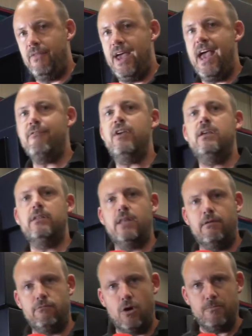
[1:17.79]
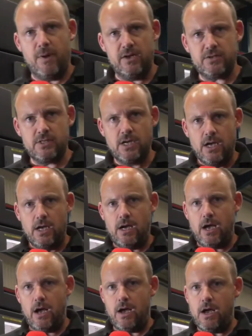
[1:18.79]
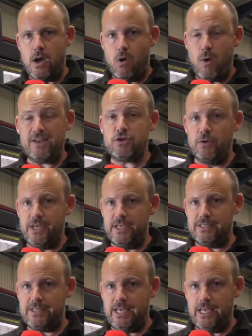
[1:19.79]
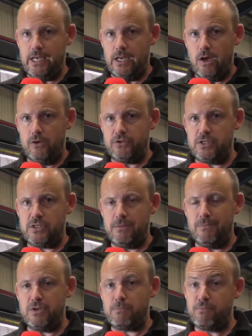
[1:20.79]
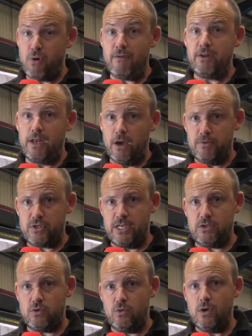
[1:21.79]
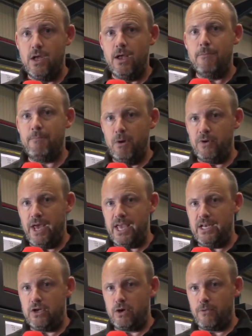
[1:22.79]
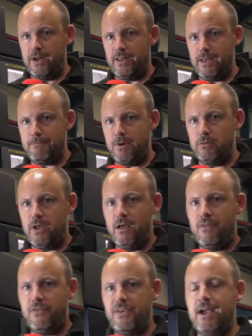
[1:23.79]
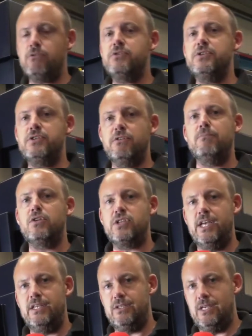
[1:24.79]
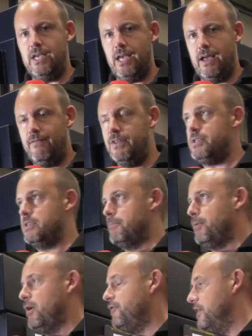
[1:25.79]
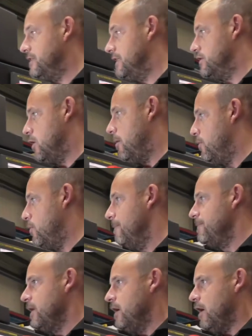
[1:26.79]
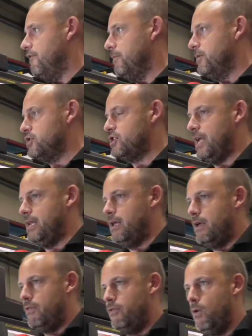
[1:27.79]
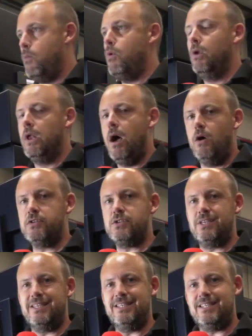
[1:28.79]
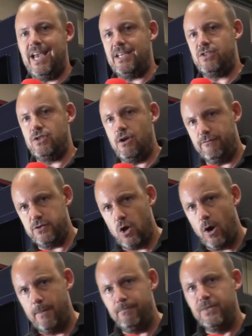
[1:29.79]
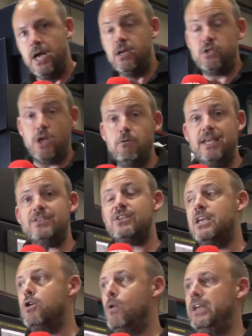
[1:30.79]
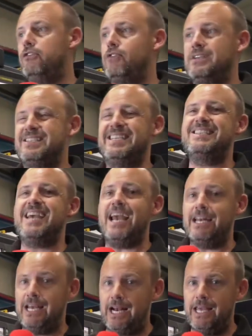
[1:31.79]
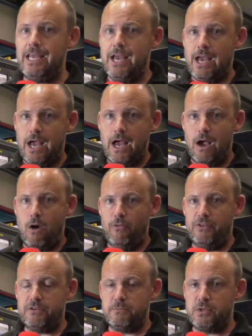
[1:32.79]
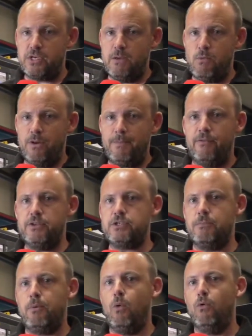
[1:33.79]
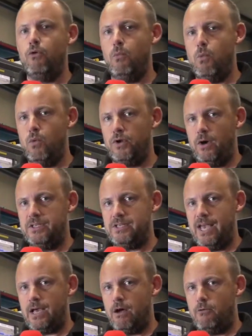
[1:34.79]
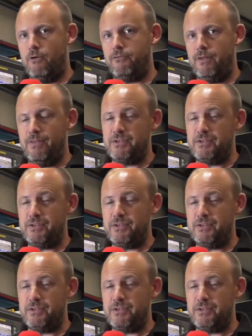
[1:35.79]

They're heavy, they're robust. Hwacheon is the largest privately owned machine tool builder in Korea. They build thousands of machines a year, and this is a perfect example of a machine that will last the test of time. So let's say you're interested technically on this machine. What about the support that Ward Hi Tech are offering?